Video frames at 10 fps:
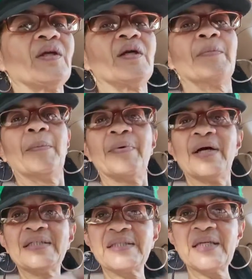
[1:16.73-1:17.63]
Remember, I
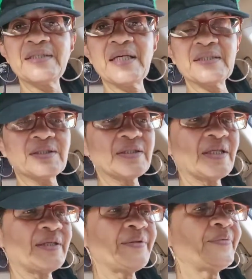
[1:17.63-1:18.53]
said
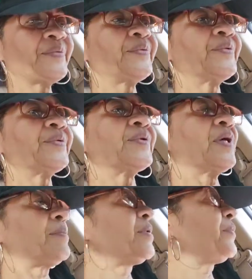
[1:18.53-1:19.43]
yesterday
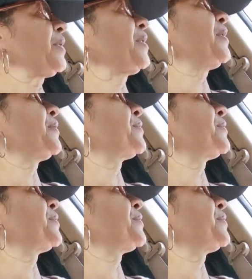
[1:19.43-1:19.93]
on my way here